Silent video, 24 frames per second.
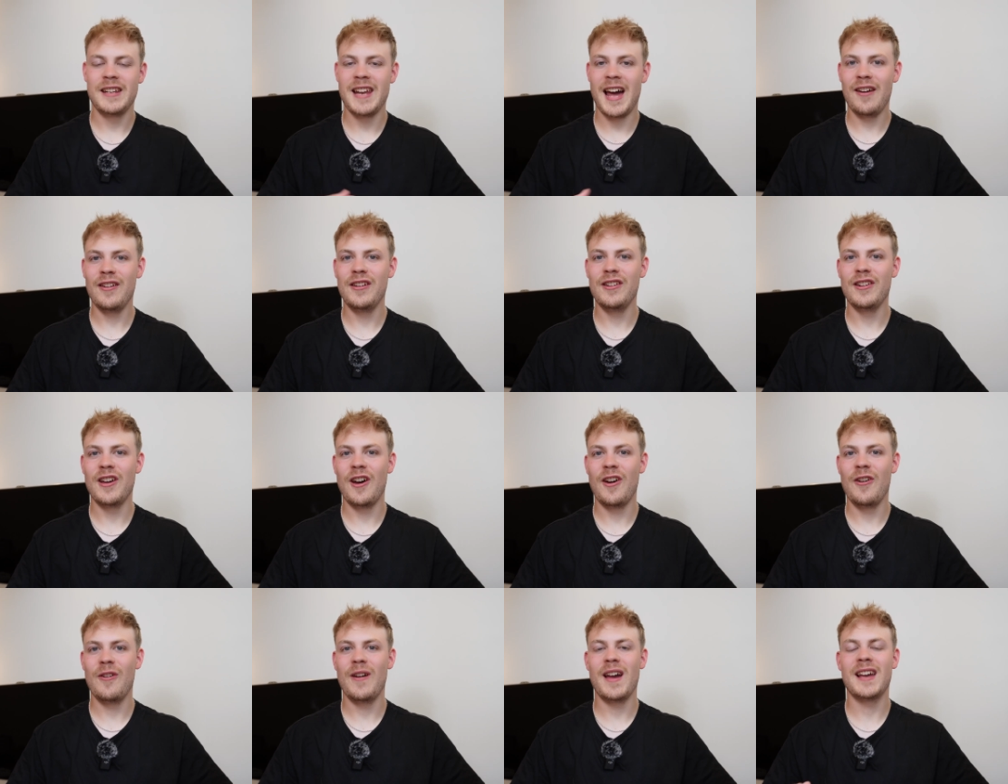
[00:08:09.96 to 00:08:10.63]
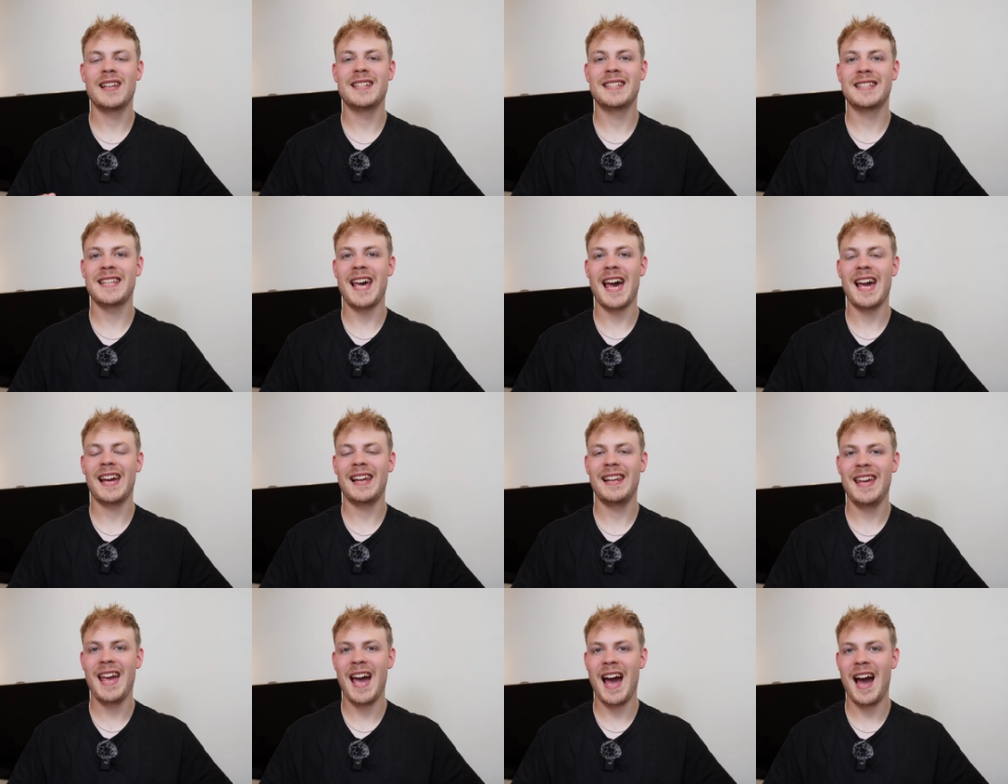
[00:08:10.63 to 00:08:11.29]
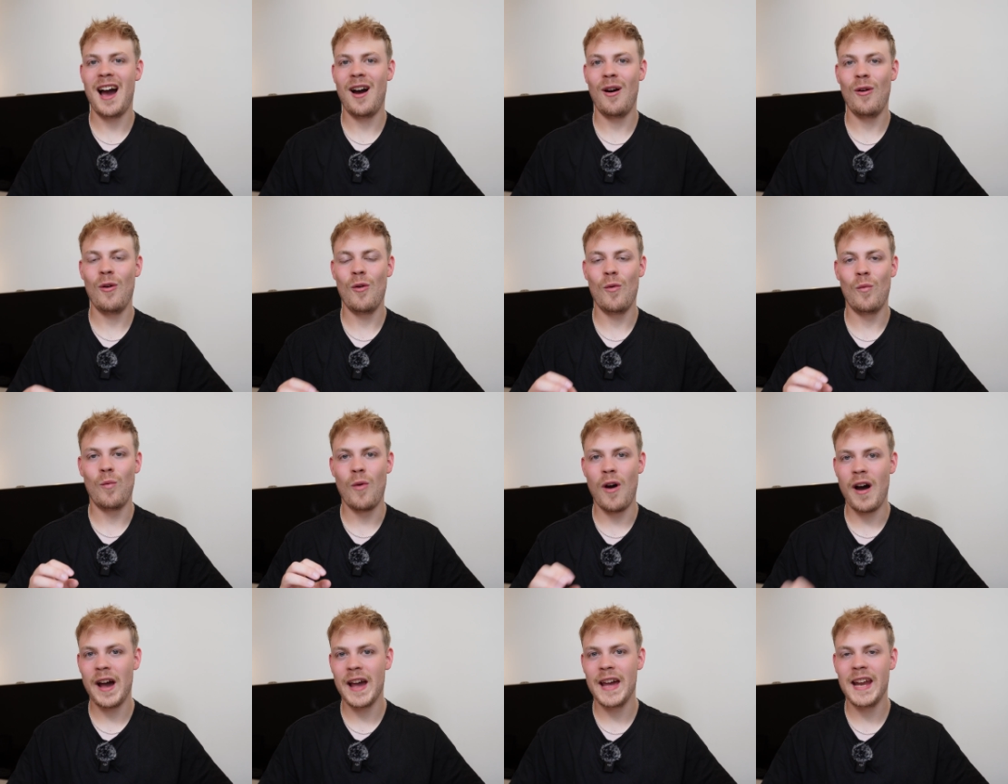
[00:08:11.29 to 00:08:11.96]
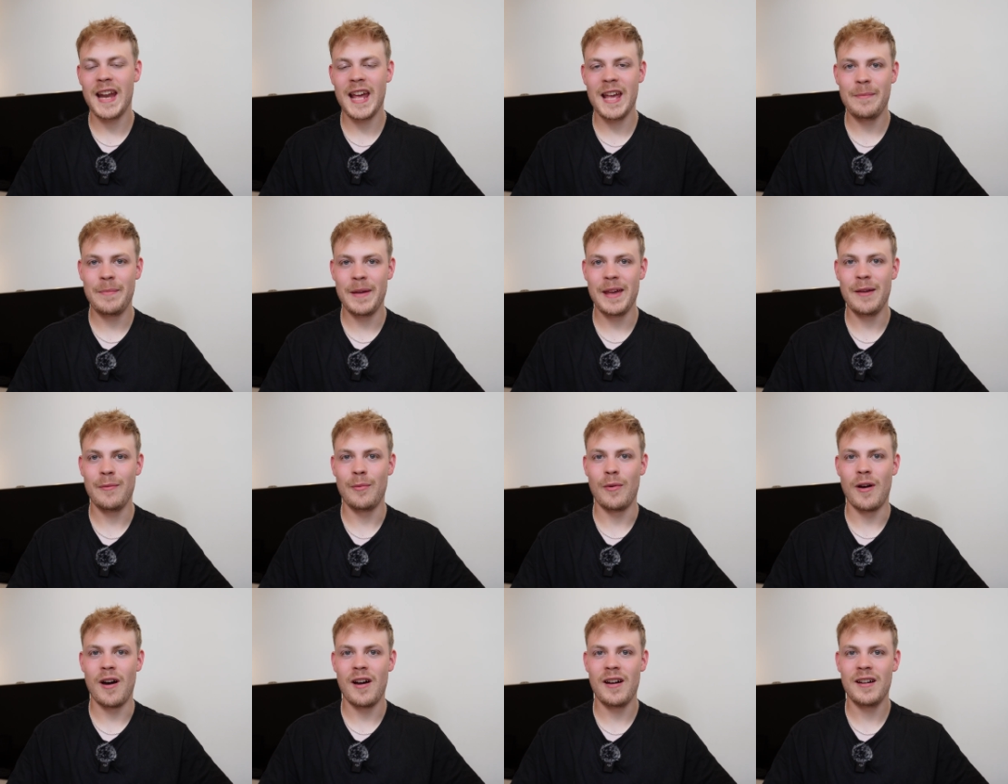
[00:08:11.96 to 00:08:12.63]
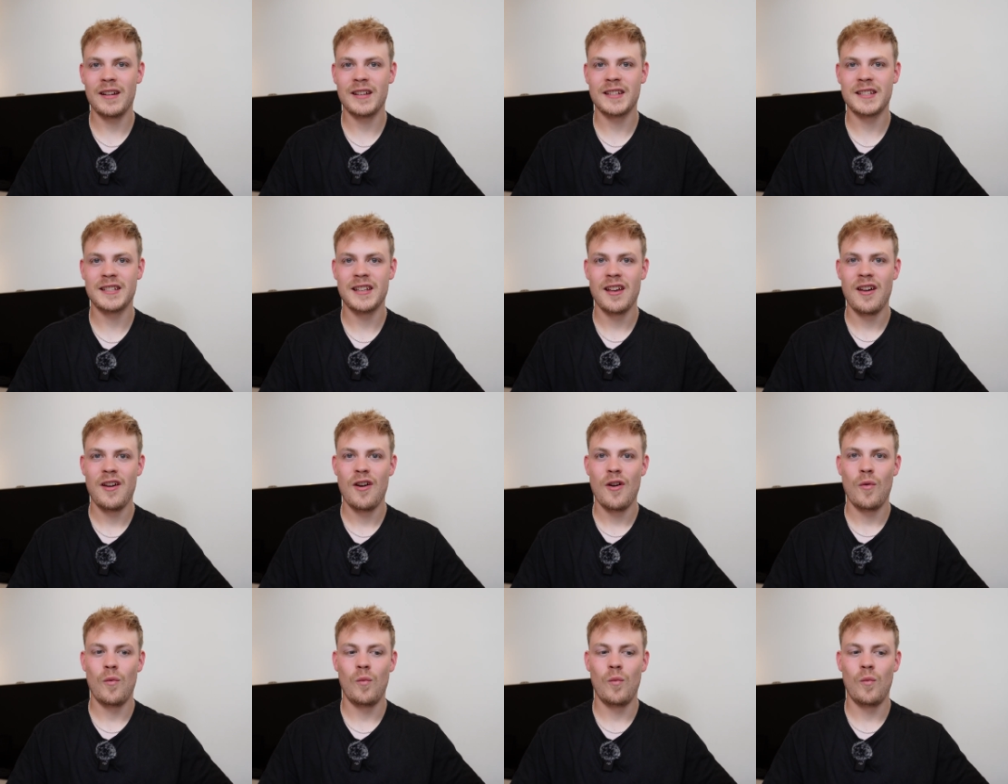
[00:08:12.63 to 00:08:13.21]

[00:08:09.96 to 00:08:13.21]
now you know exactly how YNAB works.